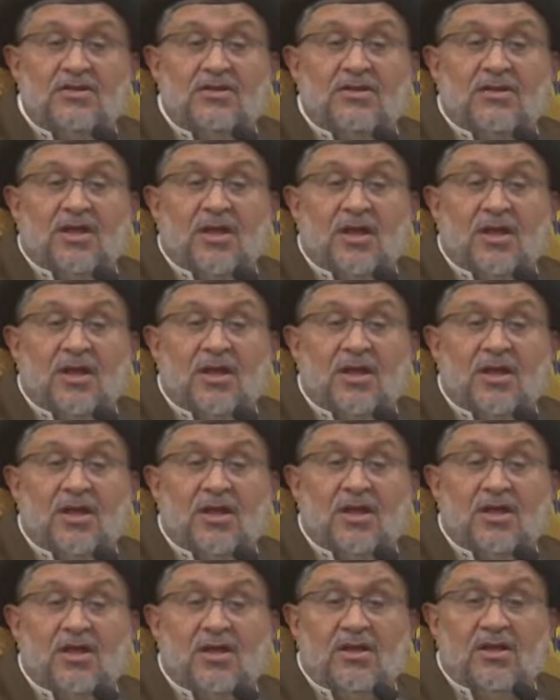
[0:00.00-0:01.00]

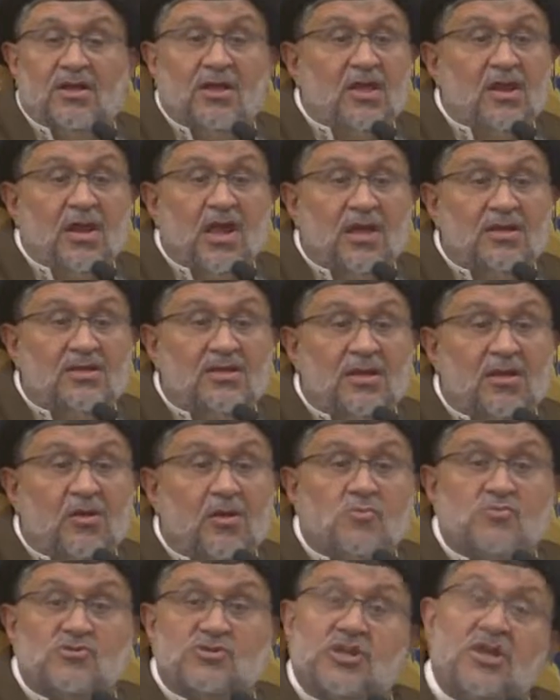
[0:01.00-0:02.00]
Ilahi
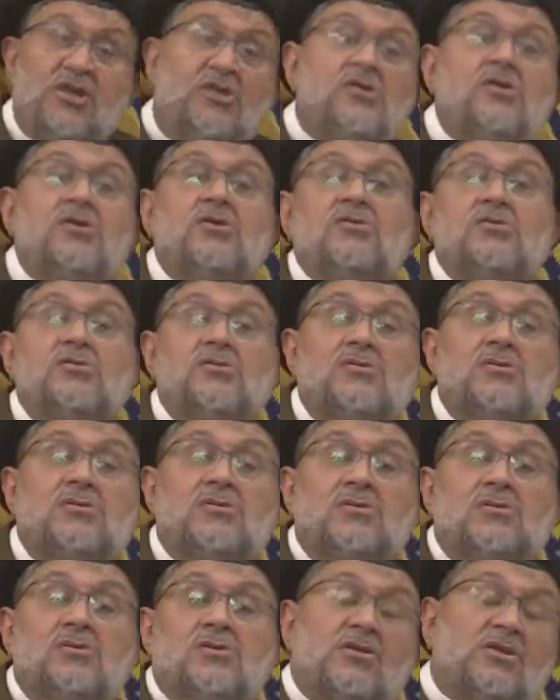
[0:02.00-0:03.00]
Qumshayi
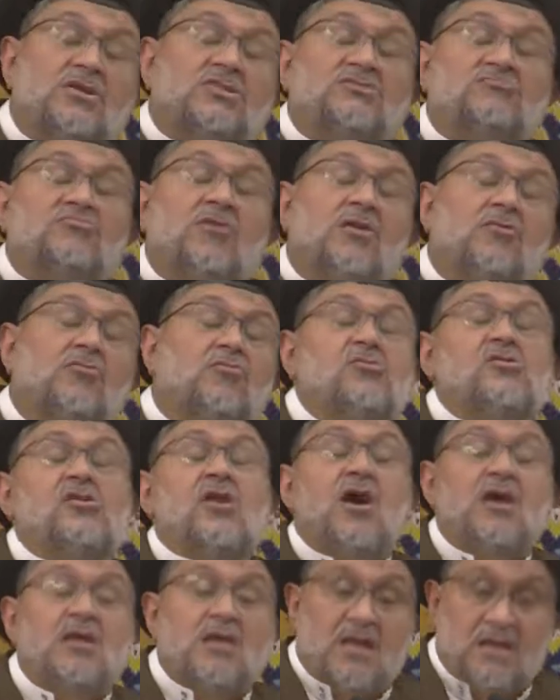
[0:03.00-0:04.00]

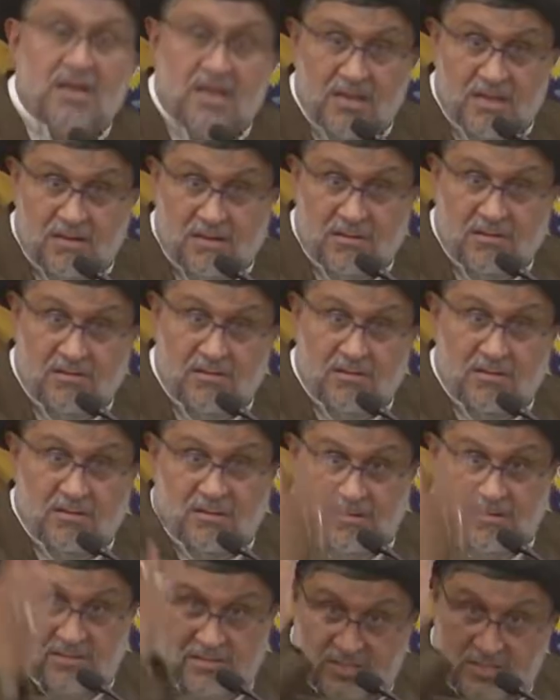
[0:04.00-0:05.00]
Rizwanullahi Alayhi,
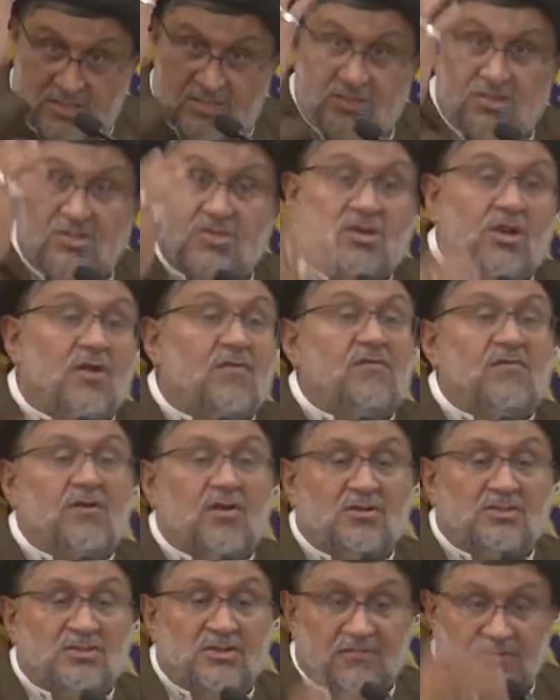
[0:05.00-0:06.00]
his teacher of
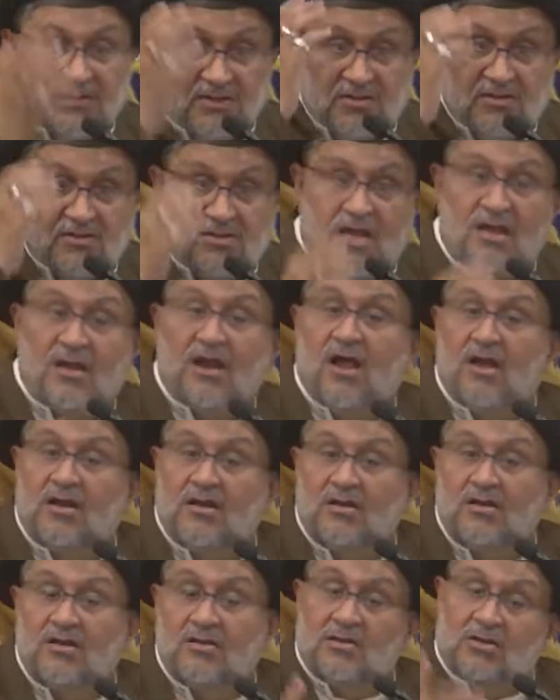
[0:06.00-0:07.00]
philosophy in Tehran,
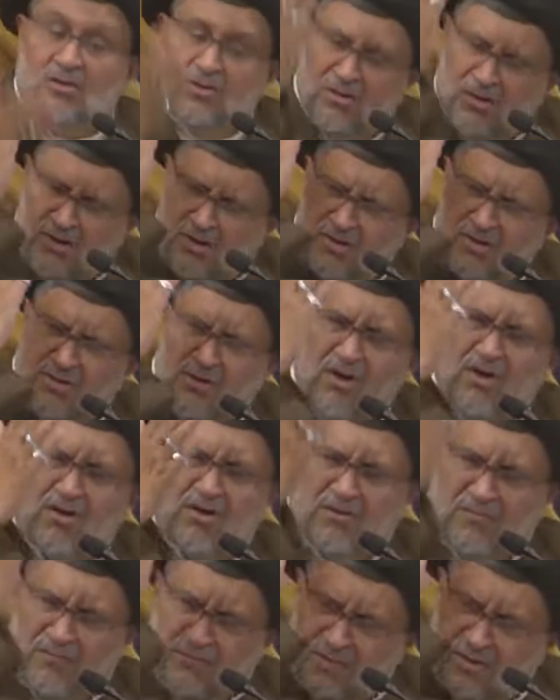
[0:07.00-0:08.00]
great
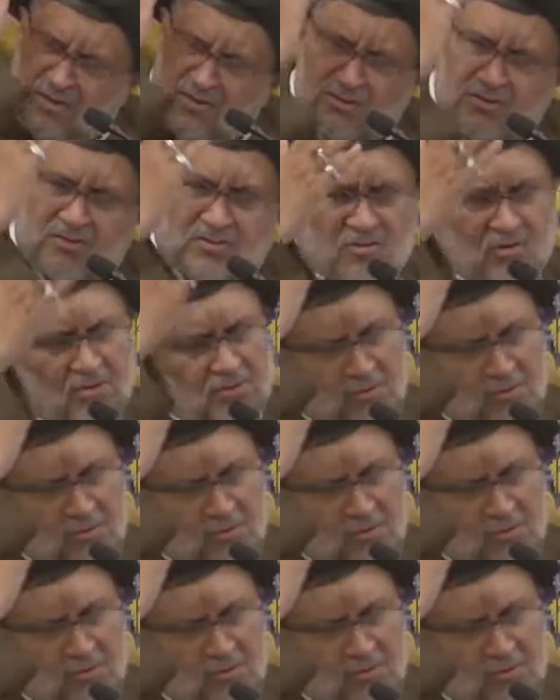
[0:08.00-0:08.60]
arif, great scholar,